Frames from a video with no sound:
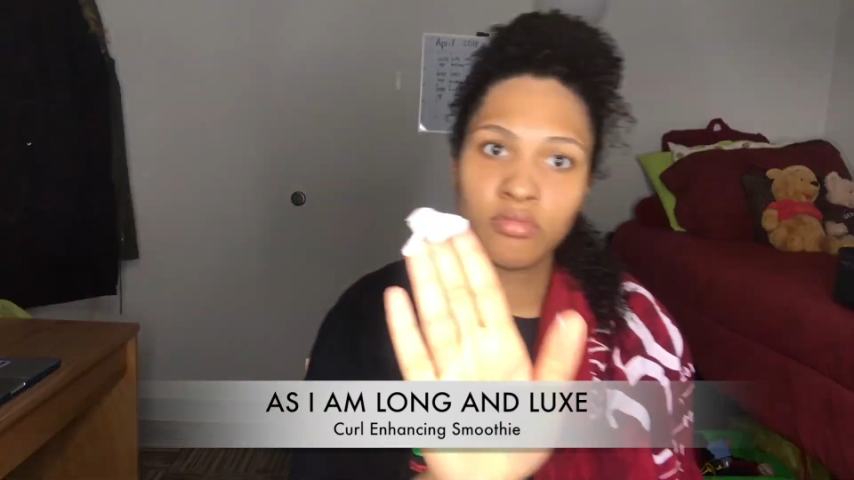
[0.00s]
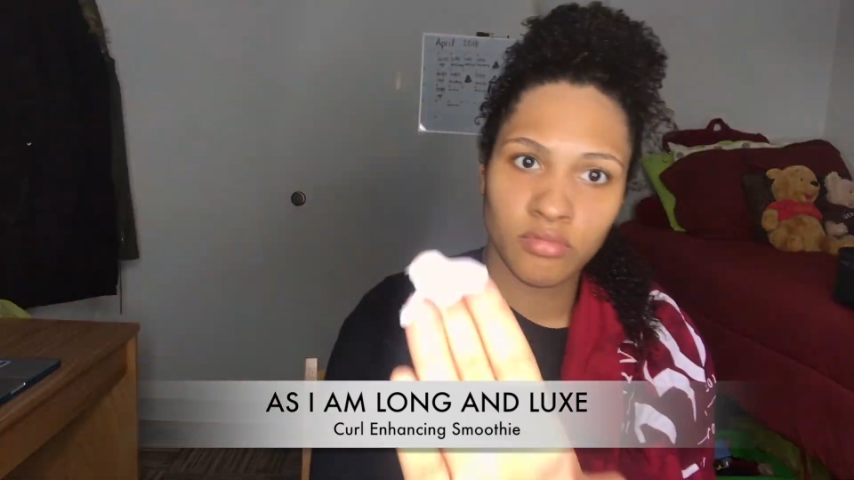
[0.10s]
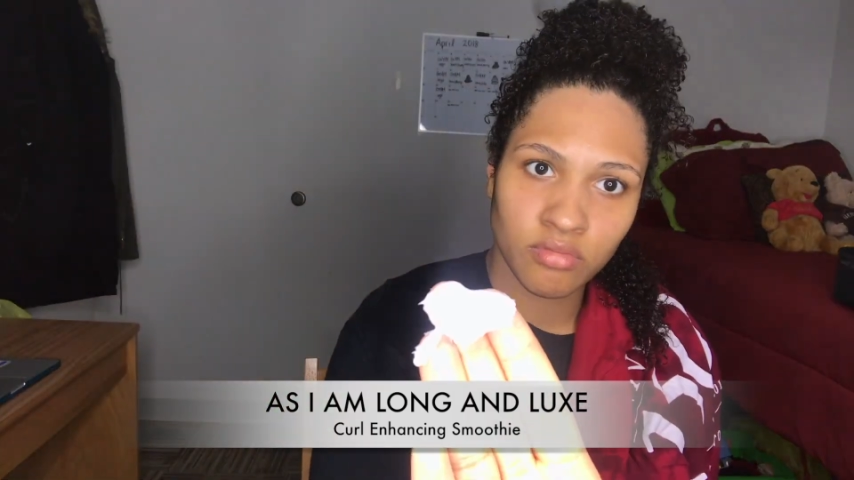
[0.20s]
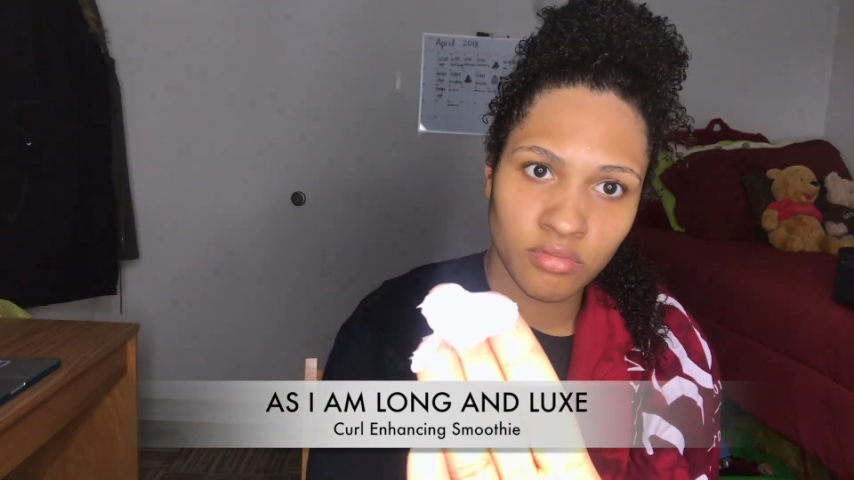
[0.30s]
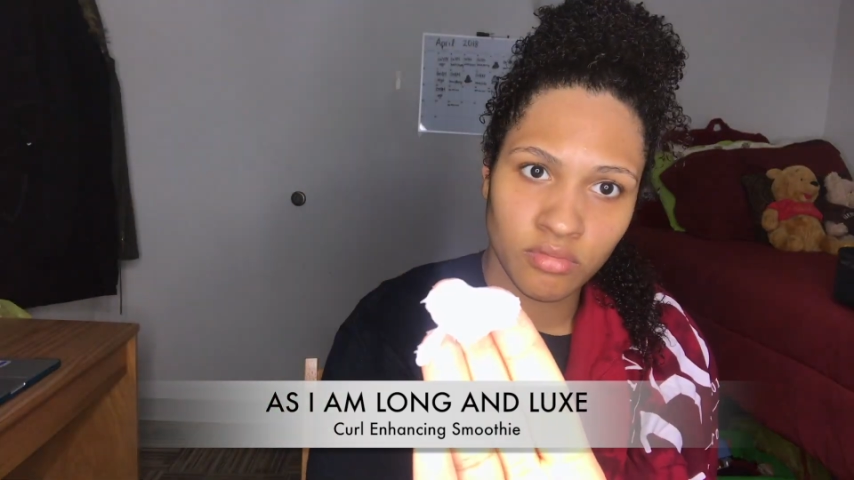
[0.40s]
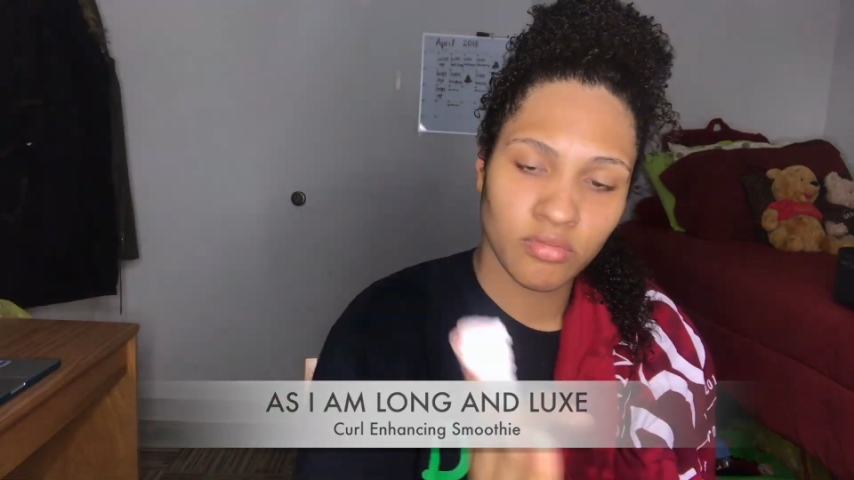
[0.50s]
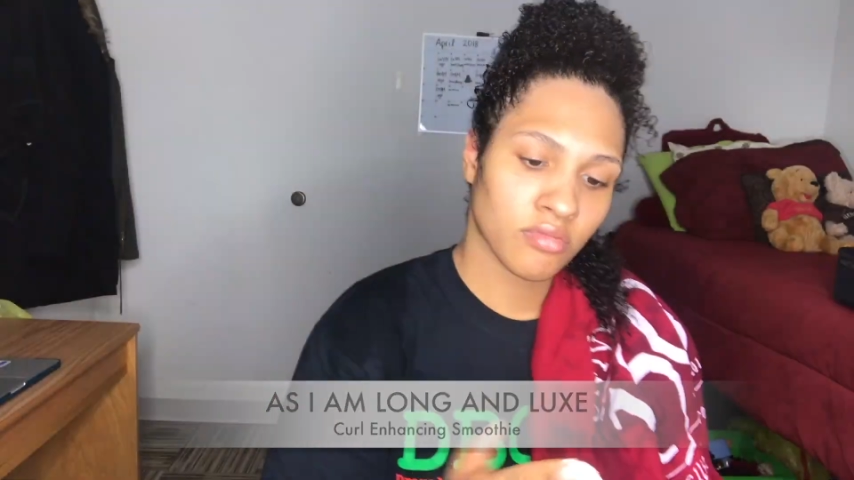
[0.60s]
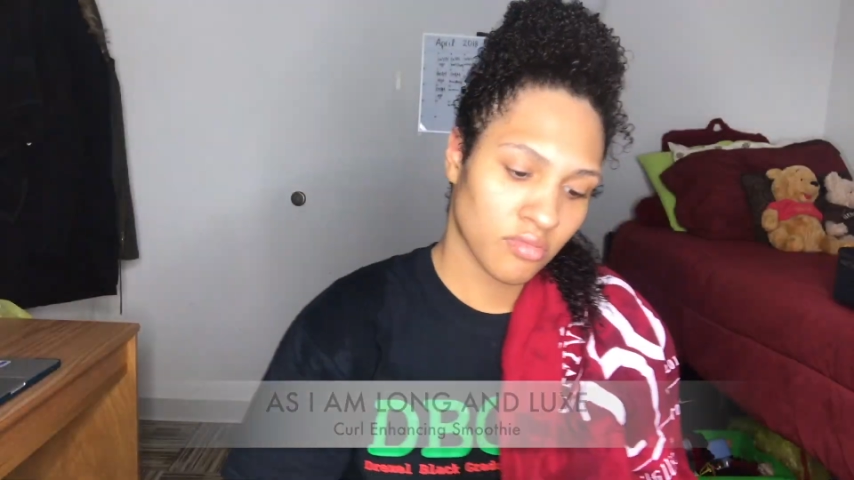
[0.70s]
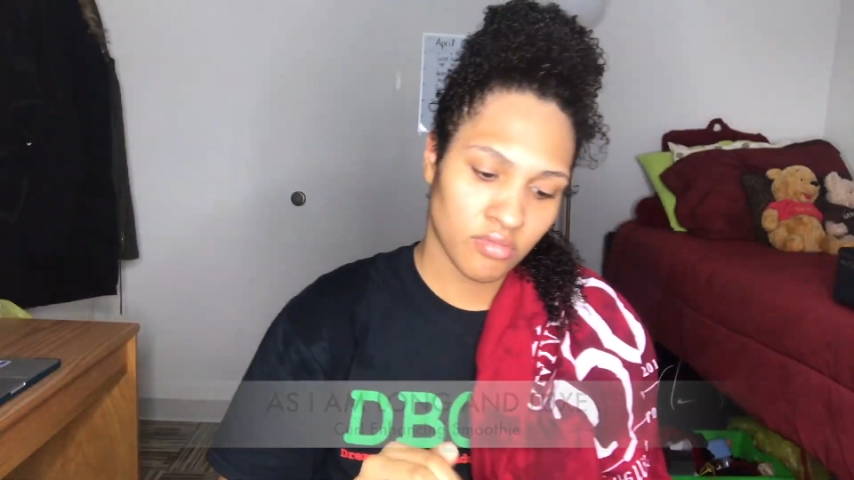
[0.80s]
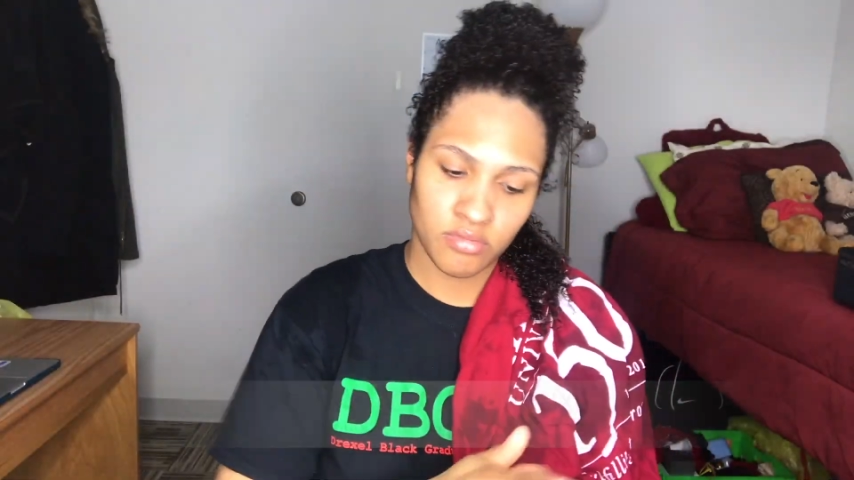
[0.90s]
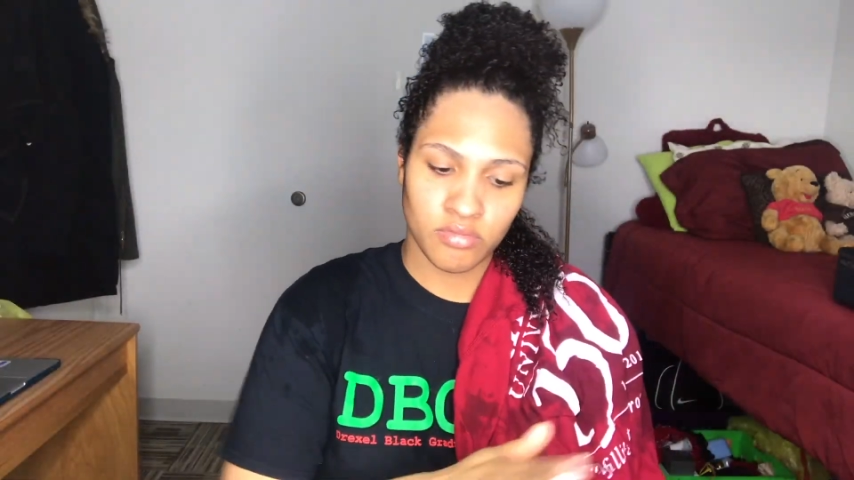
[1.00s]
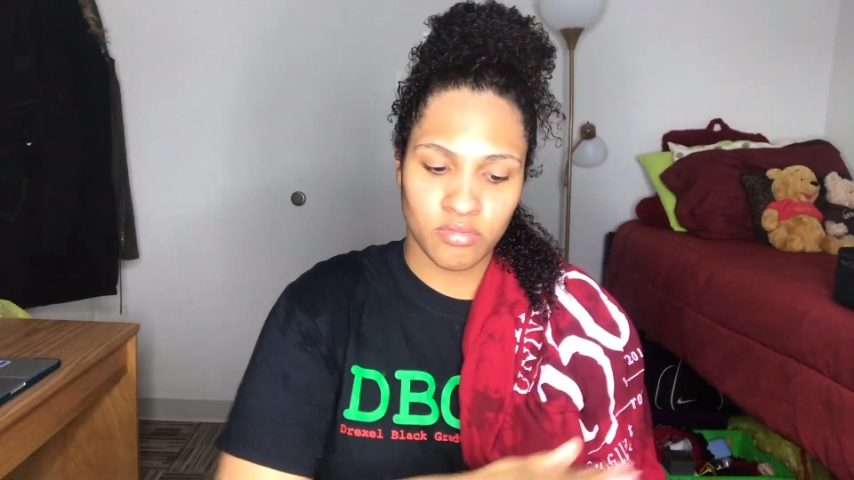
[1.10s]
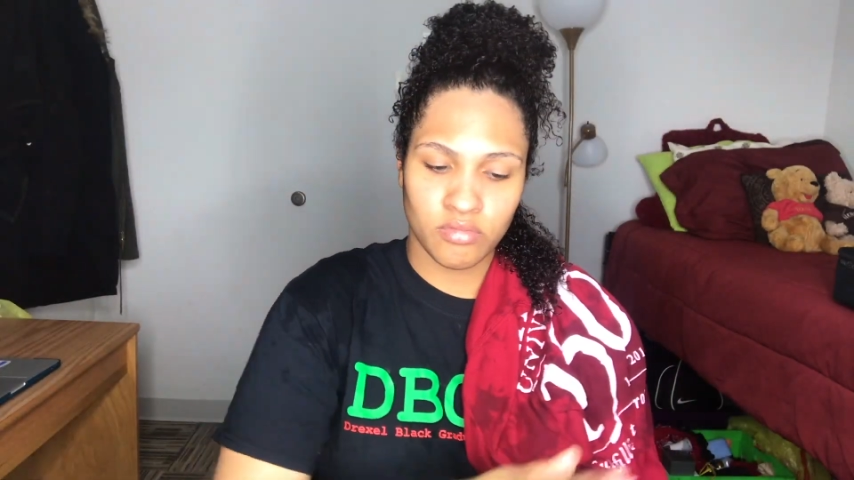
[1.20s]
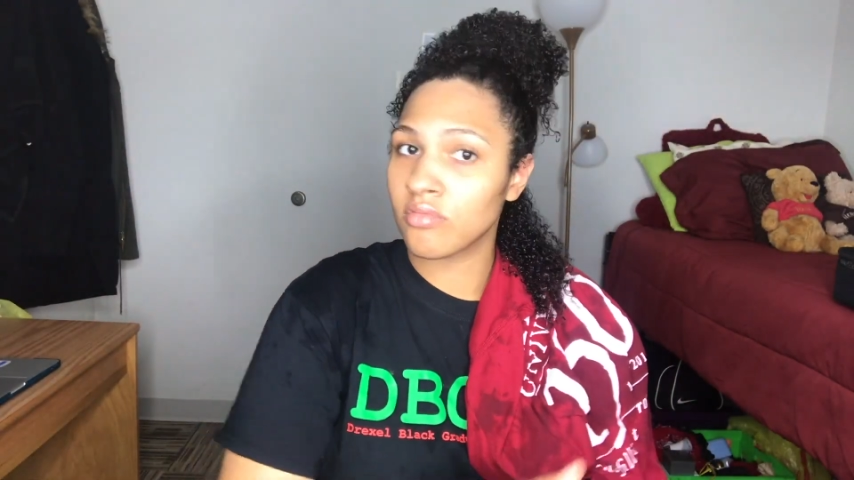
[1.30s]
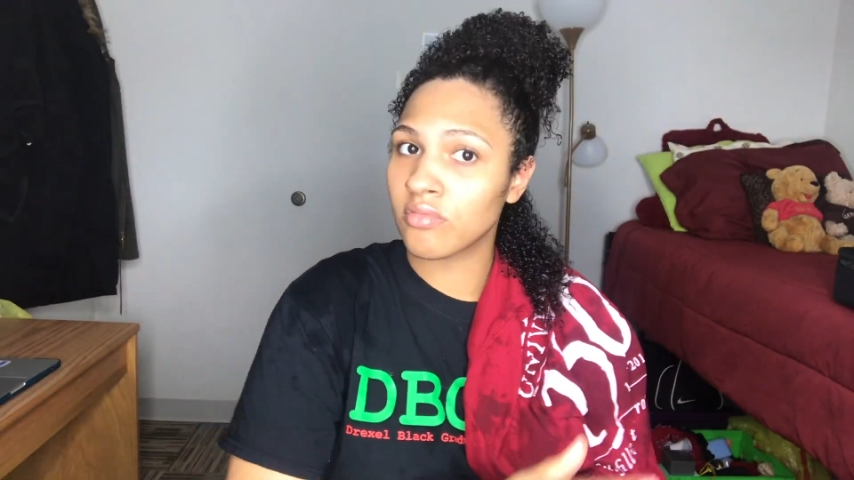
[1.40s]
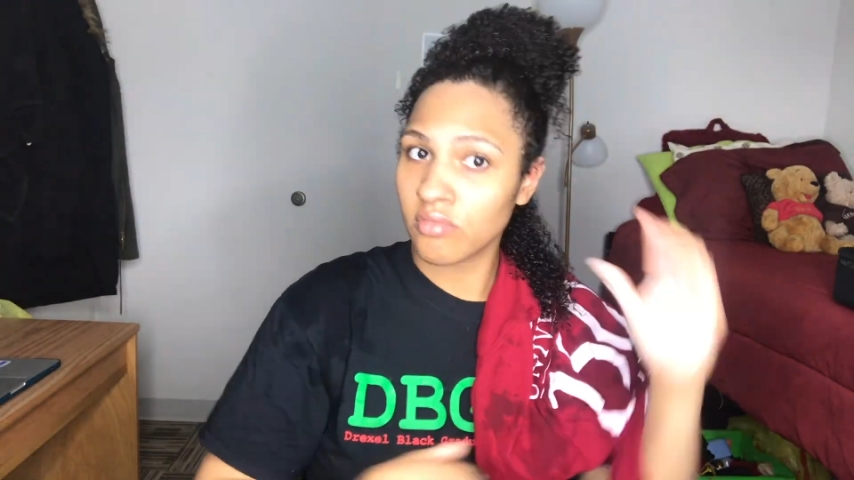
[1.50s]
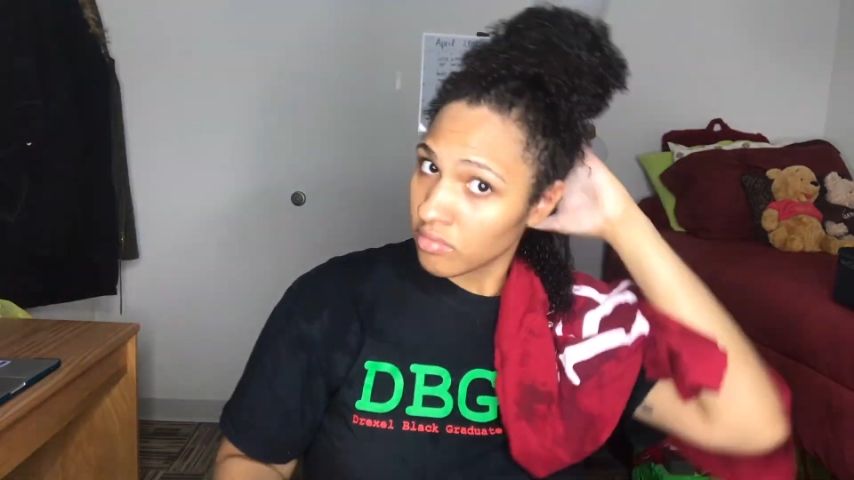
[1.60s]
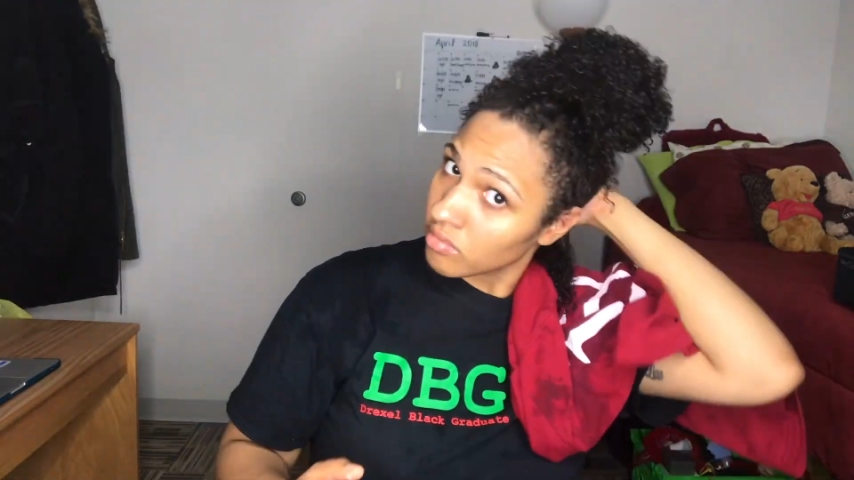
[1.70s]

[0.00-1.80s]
smoothie, start from the bottom